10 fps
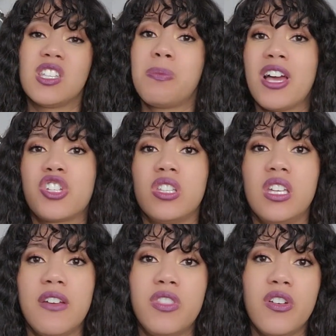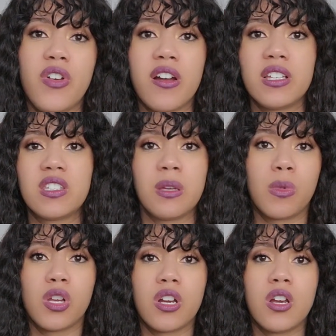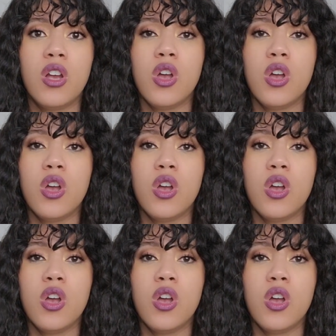especially if they're very similar